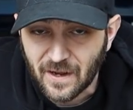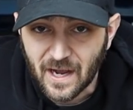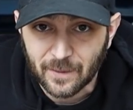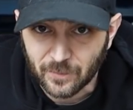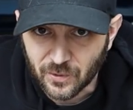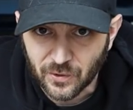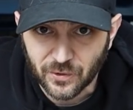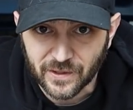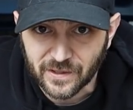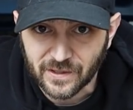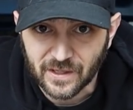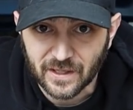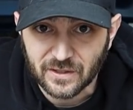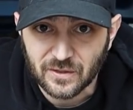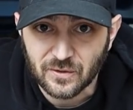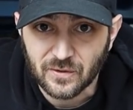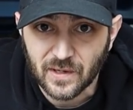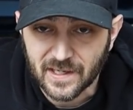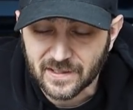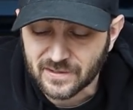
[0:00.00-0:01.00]
I'm learning like
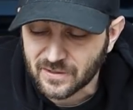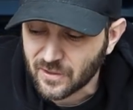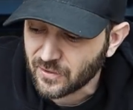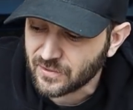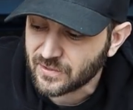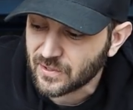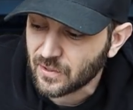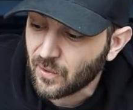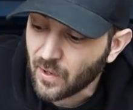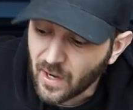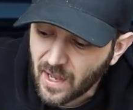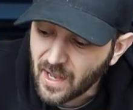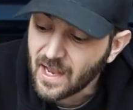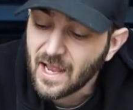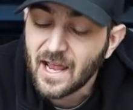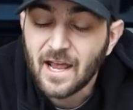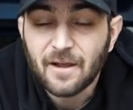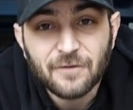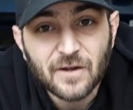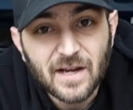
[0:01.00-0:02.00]
you guys are. So
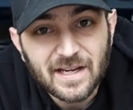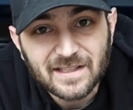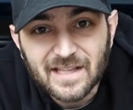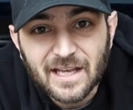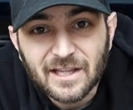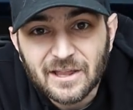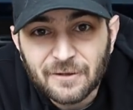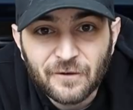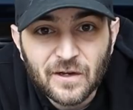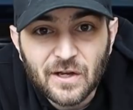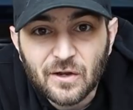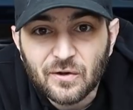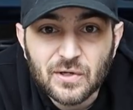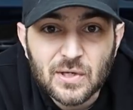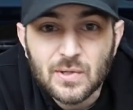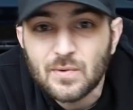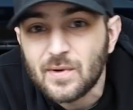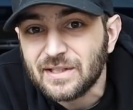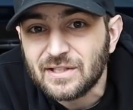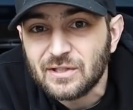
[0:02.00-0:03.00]
if you guys like the video,
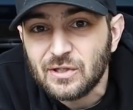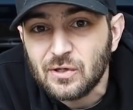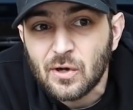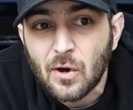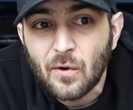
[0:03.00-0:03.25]
you know what to do.